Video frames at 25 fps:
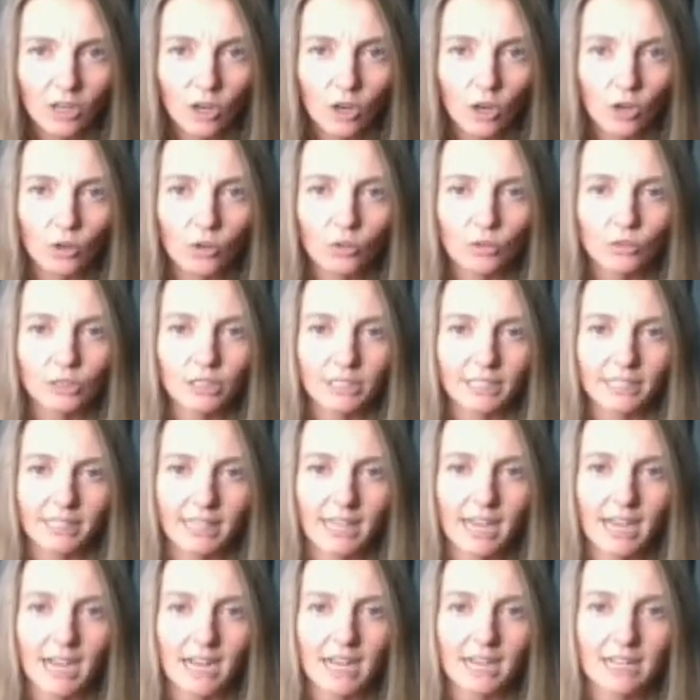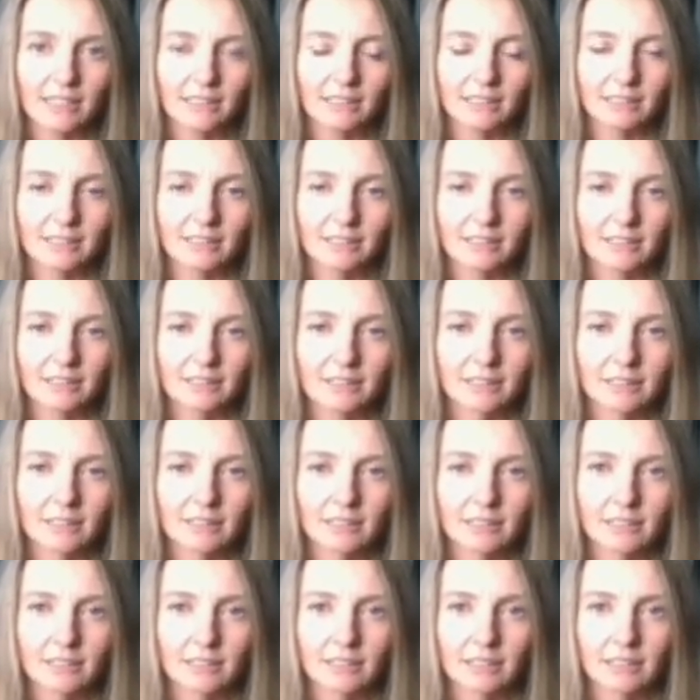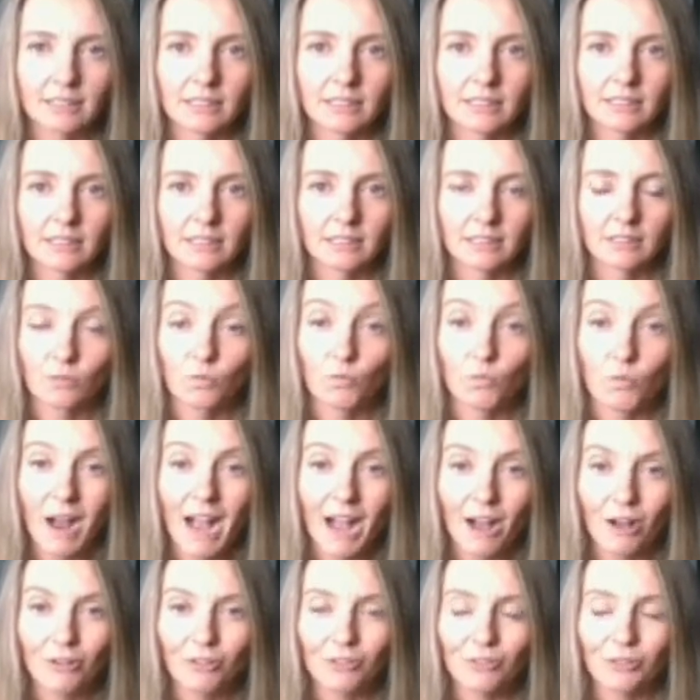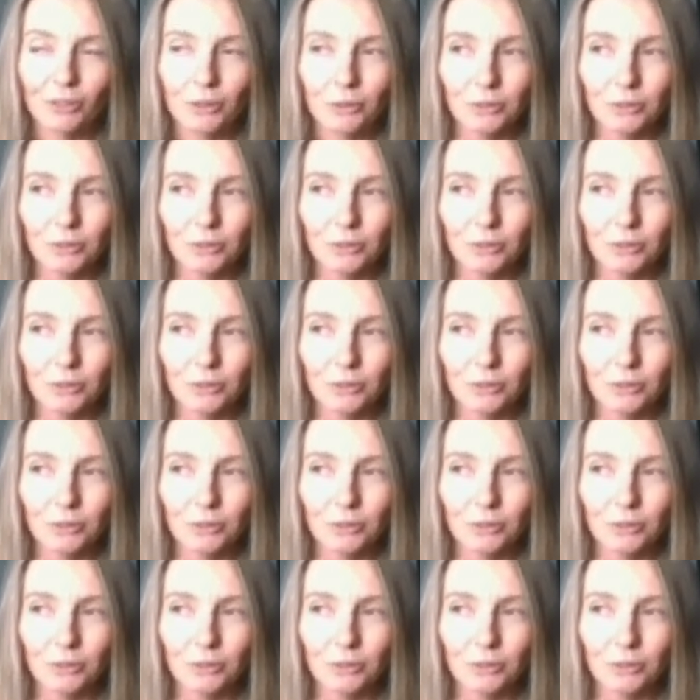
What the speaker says: Oh, look at that. Wow,